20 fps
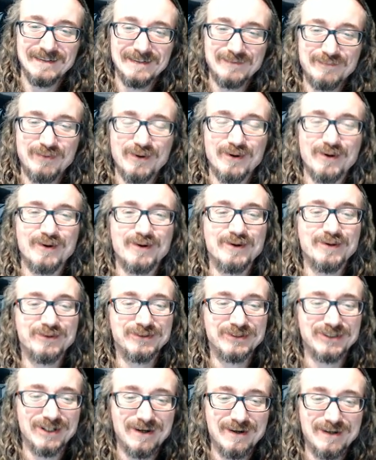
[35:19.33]
Poor old
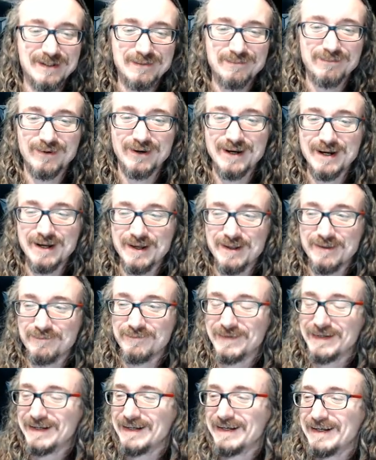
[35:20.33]
Charlie Brown.
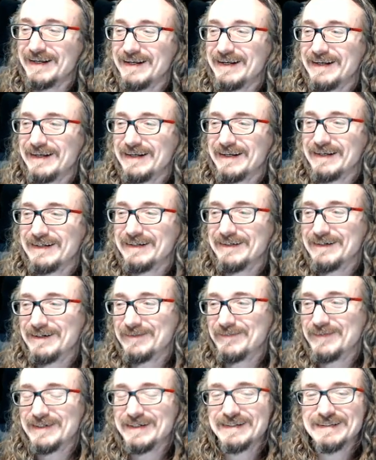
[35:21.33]
You know,
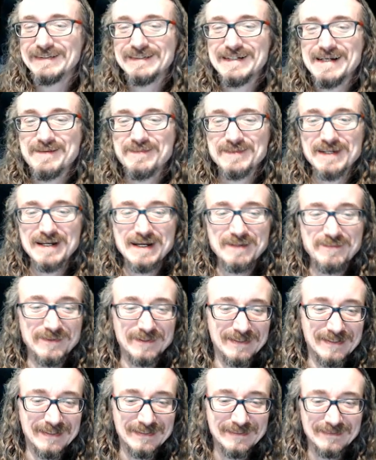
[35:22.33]
but at the same time, you're
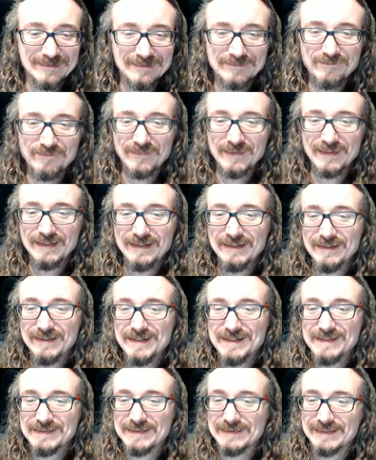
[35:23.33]
like, you know,
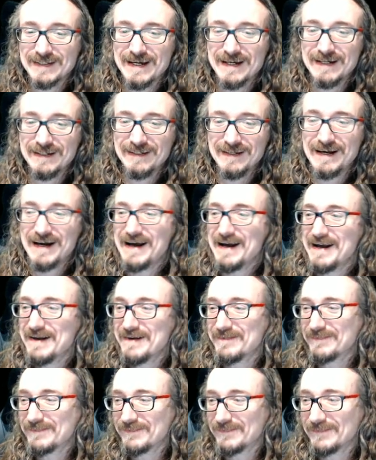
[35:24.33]
this is kind of
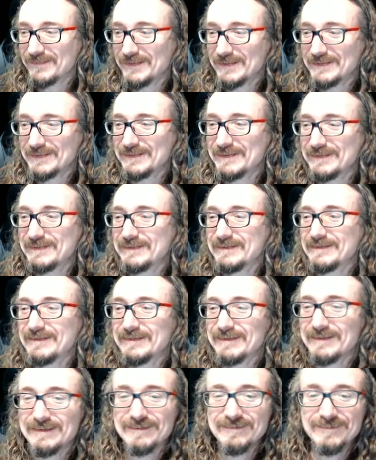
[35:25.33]
life. This is,
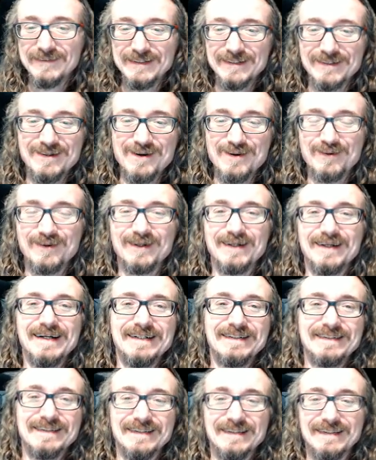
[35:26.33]
we can all
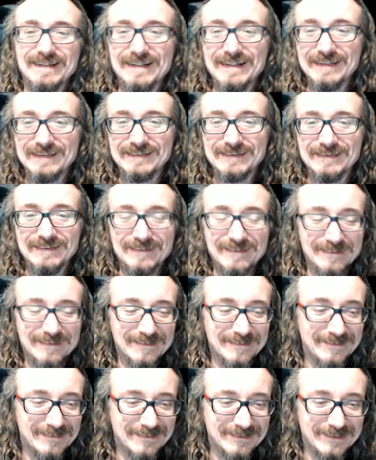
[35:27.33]
relate to this. You know,
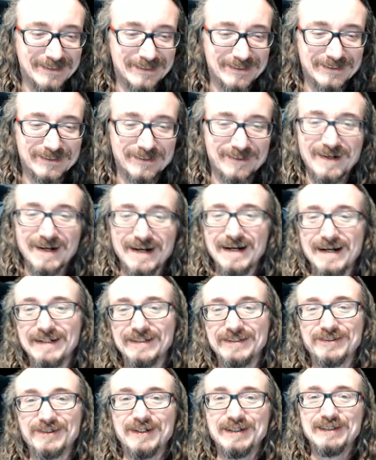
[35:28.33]
you, you try to
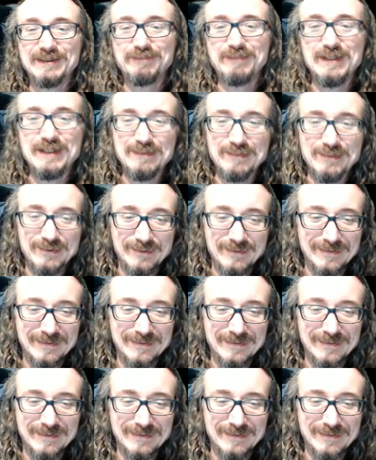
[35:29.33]
trust people.